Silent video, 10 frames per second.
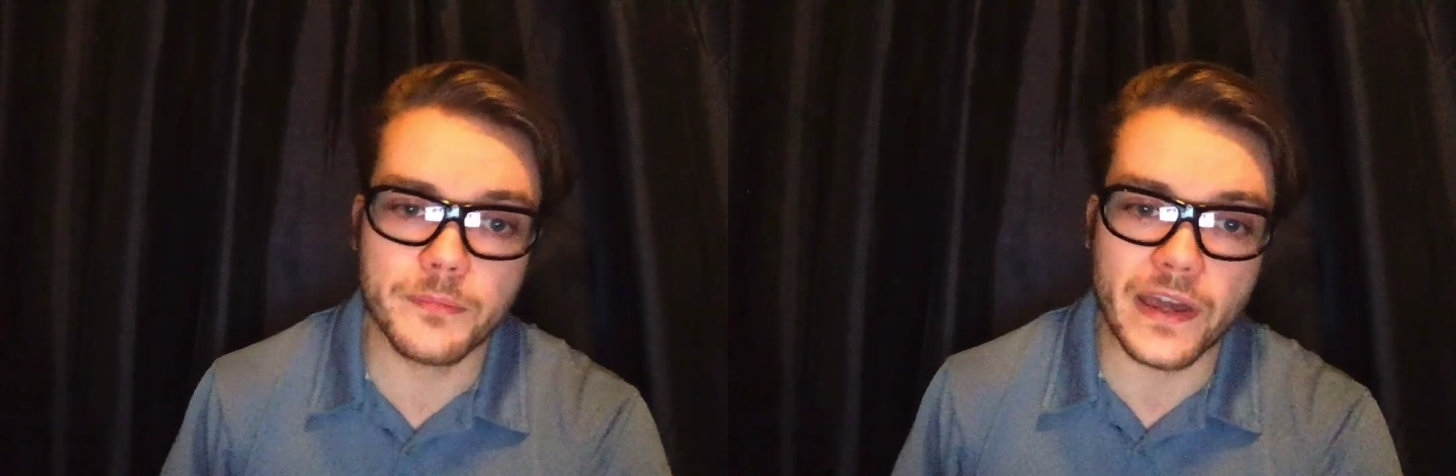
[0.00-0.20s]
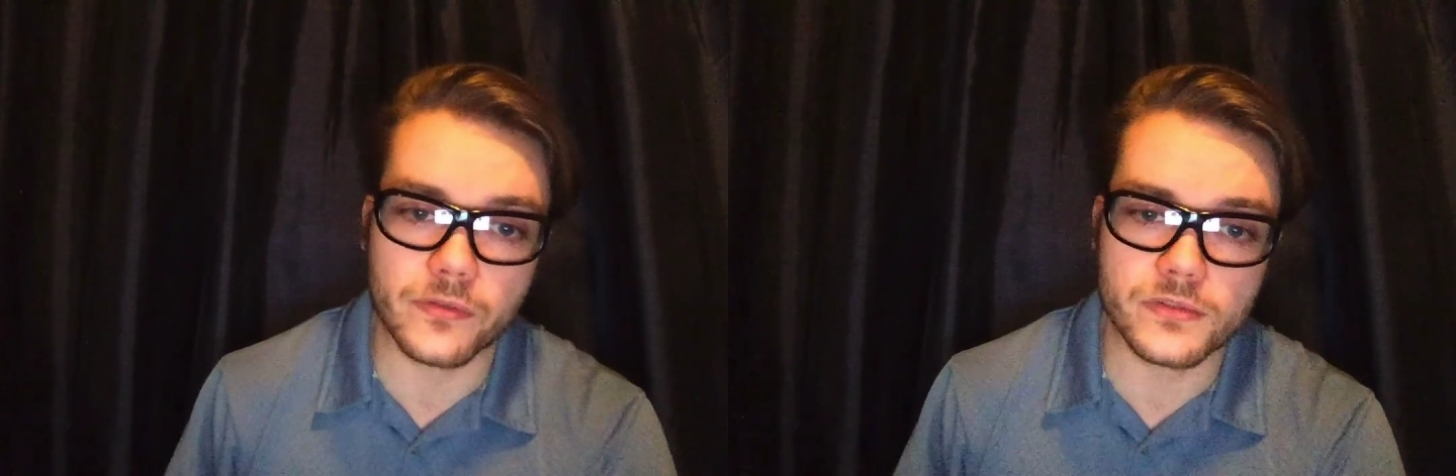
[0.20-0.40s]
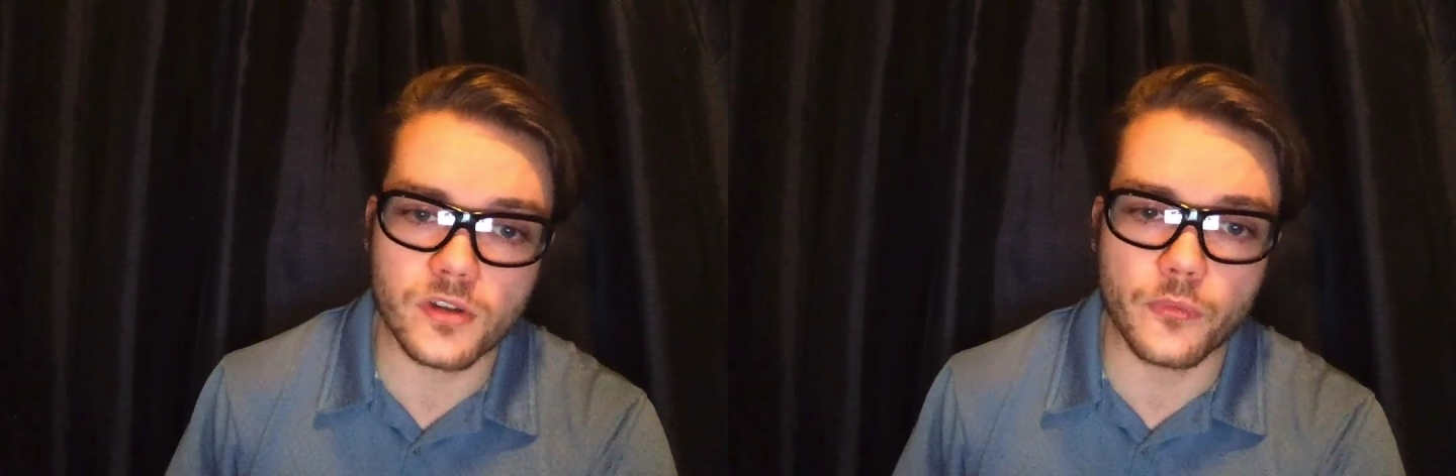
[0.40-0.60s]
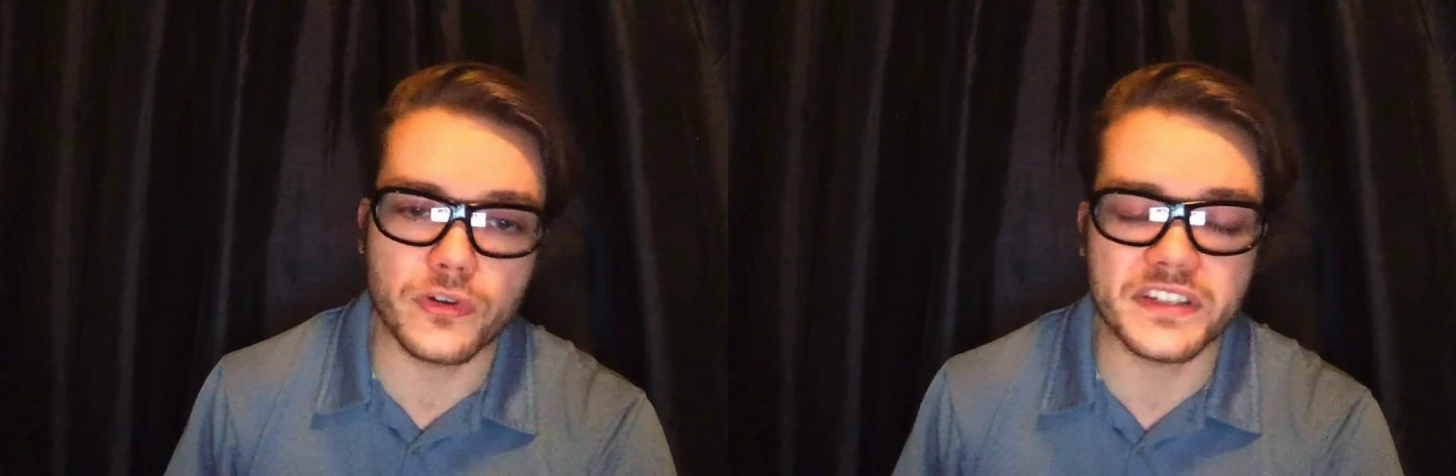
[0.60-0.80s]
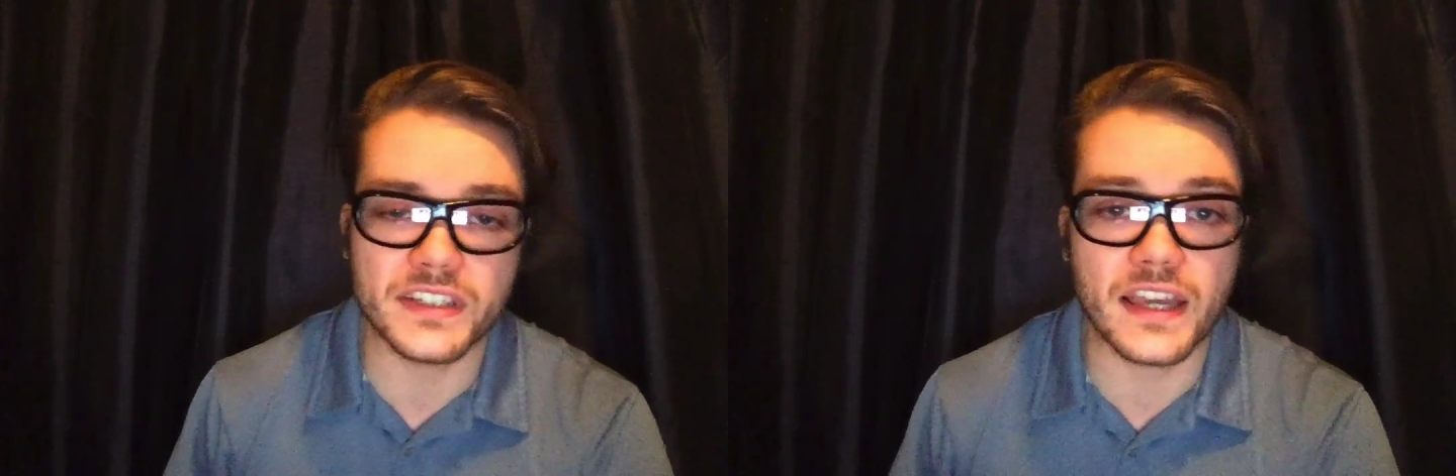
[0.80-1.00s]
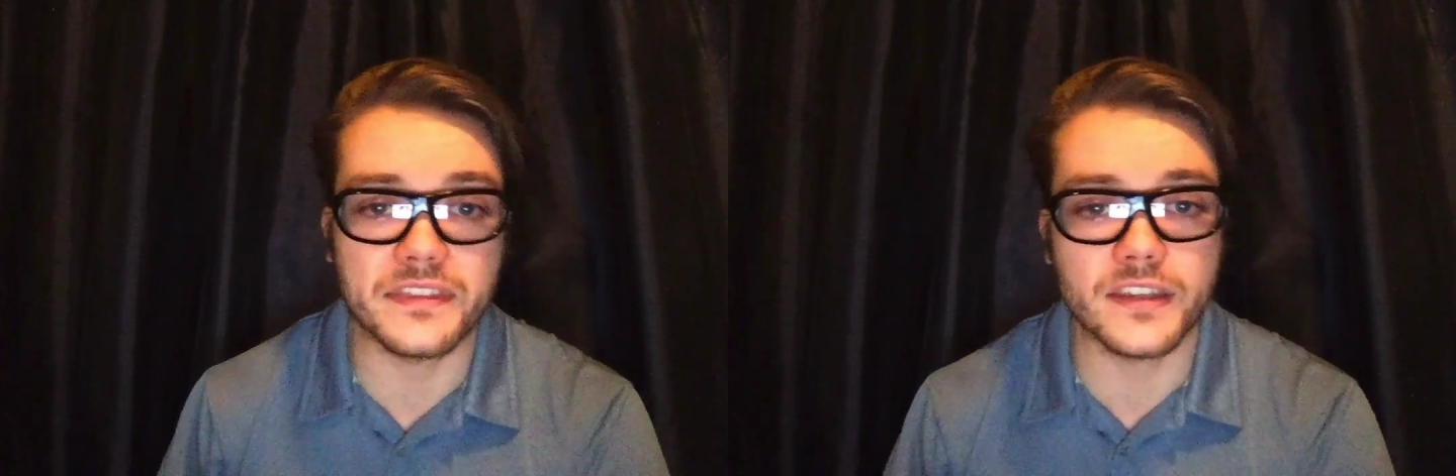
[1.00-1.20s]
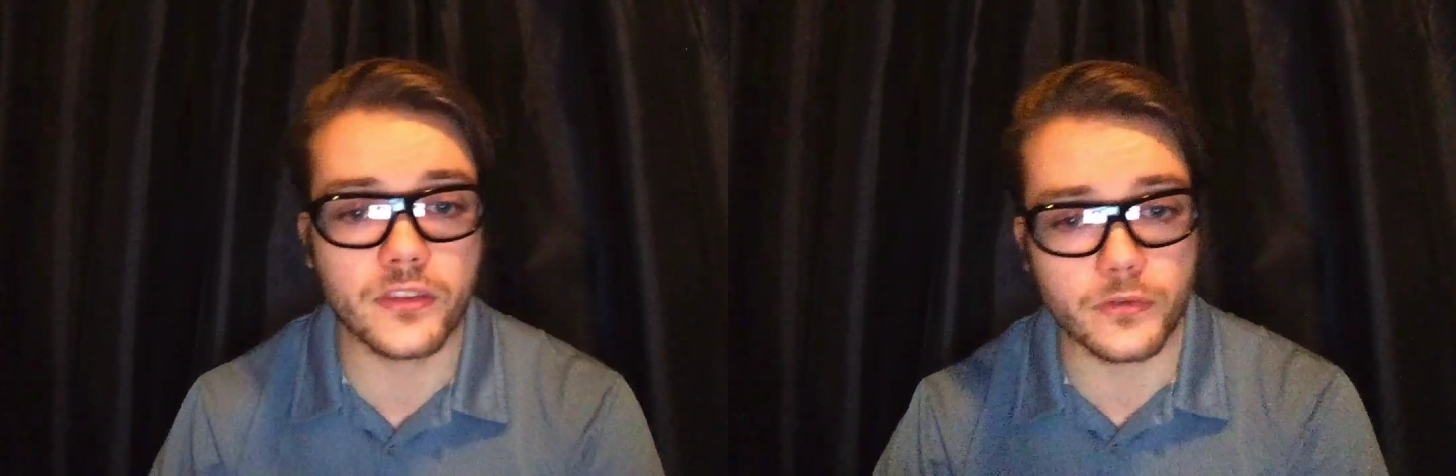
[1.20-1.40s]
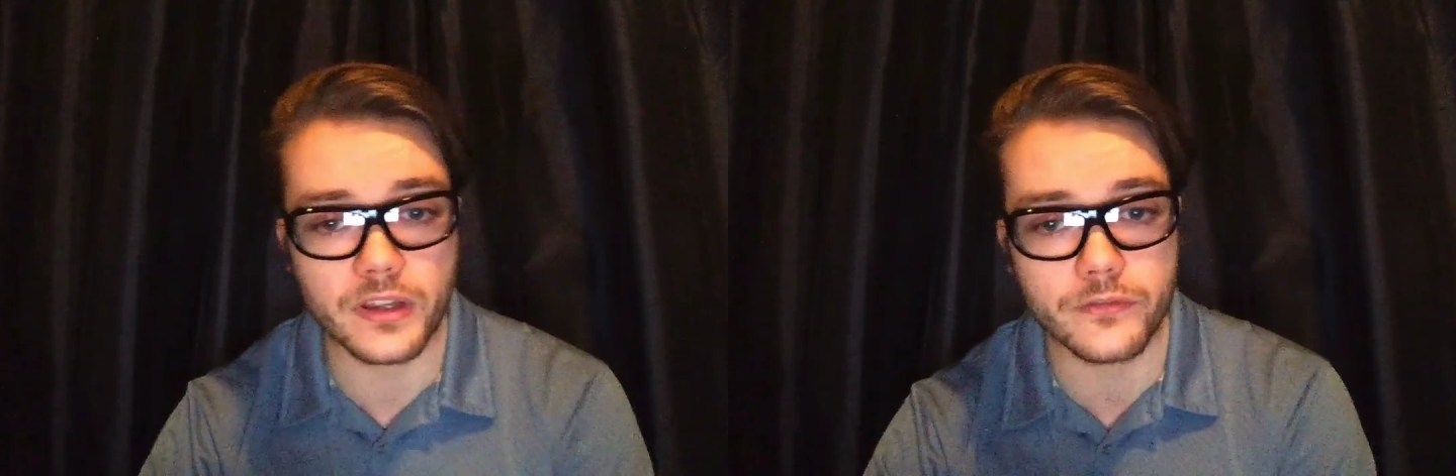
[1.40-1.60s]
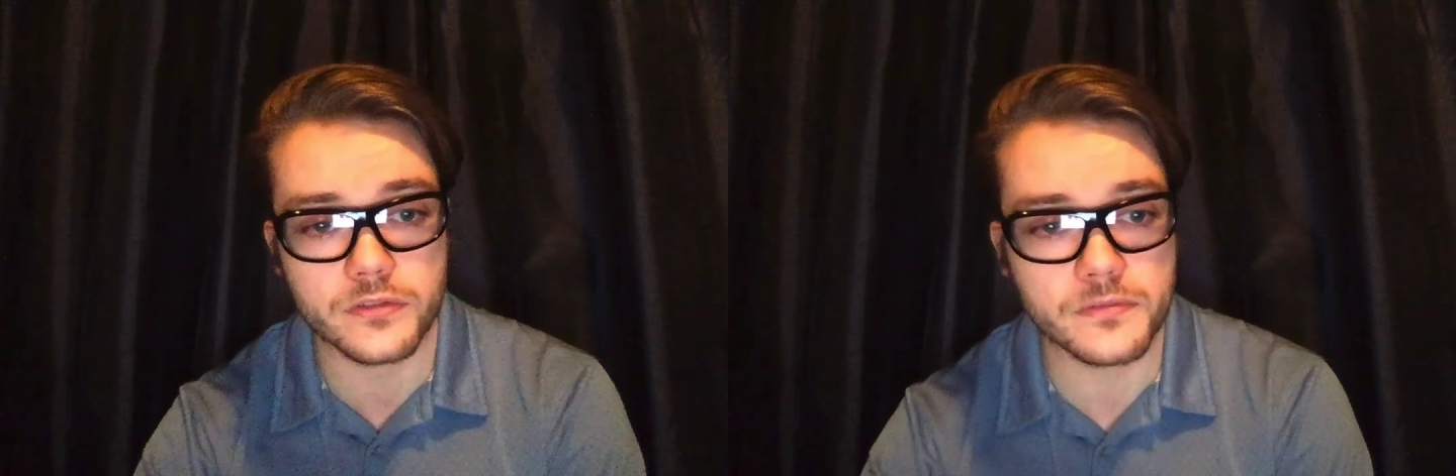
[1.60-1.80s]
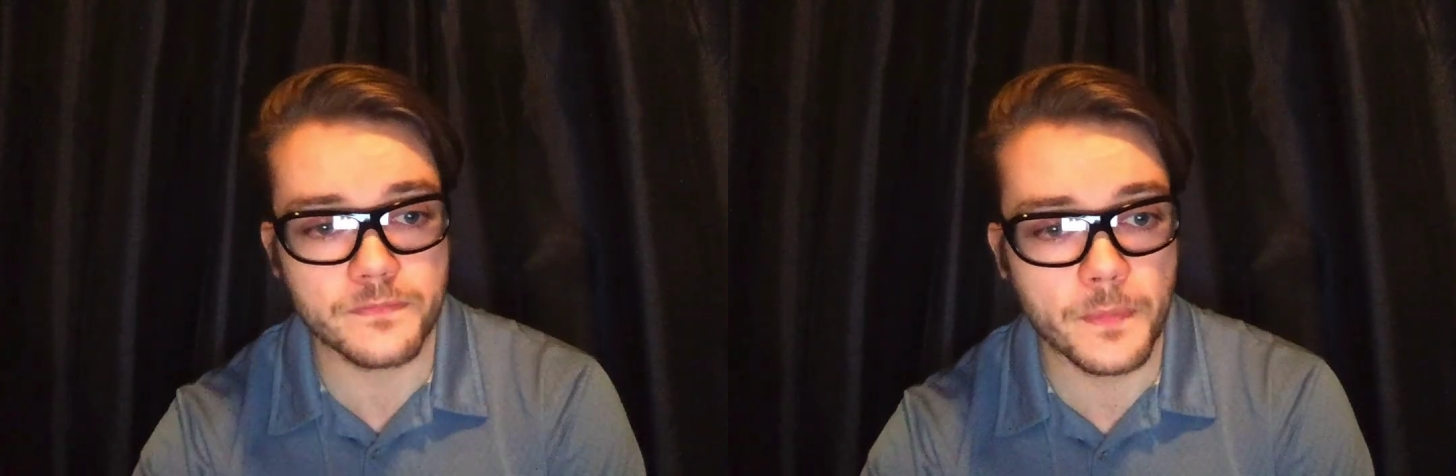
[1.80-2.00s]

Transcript: patterns operating at the other levels.